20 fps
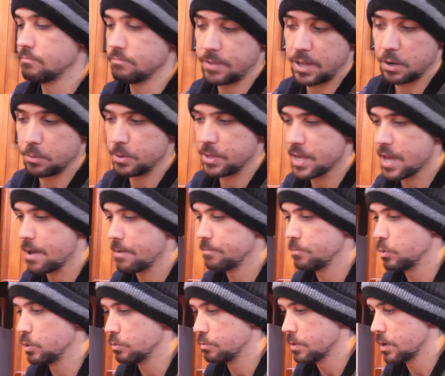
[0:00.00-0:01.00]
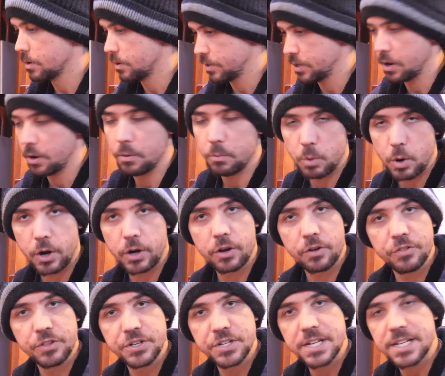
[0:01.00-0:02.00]
that'll be that. We'll, uh, I'll work
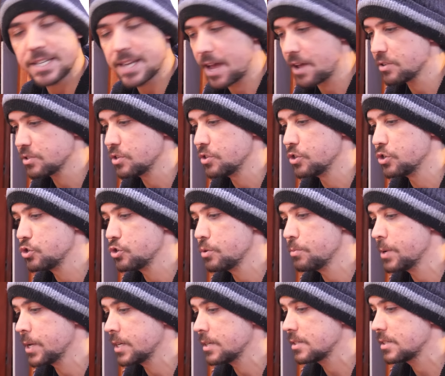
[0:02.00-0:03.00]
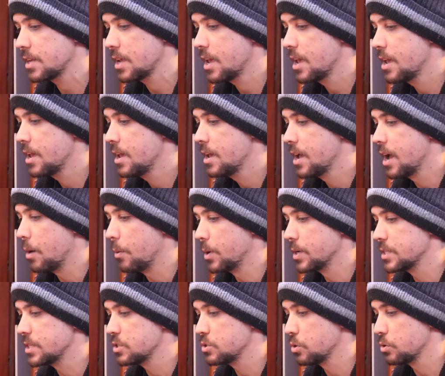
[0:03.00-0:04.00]
on the details and the trimmings
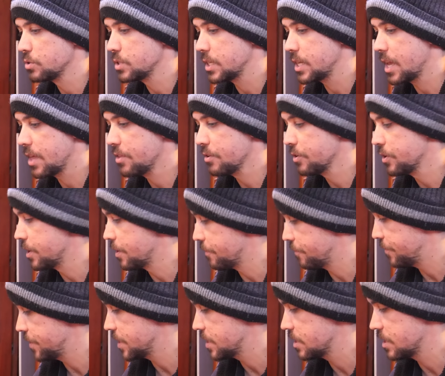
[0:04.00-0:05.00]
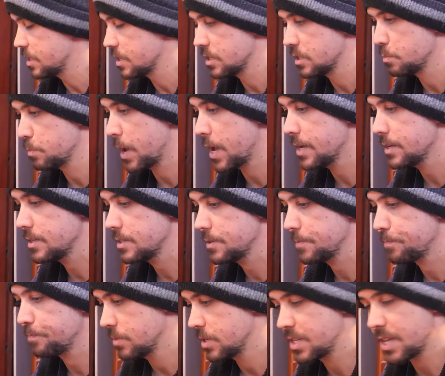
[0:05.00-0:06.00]
once it's all together and it fits the
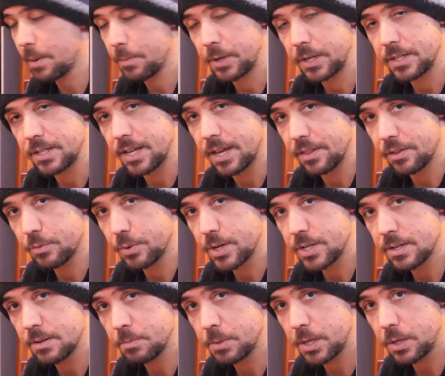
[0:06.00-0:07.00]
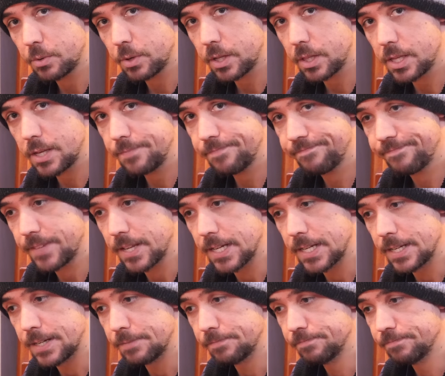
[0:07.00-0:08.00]
space. It's coming together reasonably quickly.
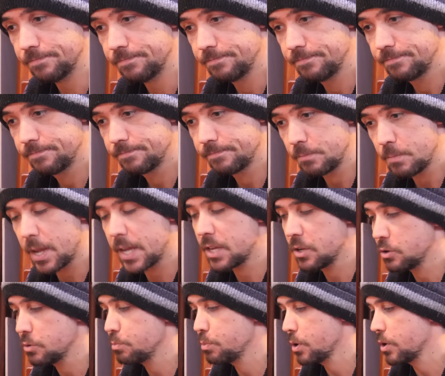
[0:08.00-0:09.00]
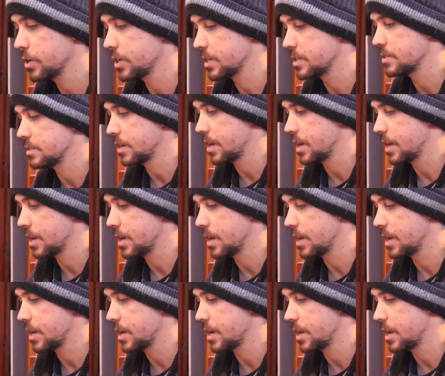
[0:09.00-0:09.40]
Um, making good progress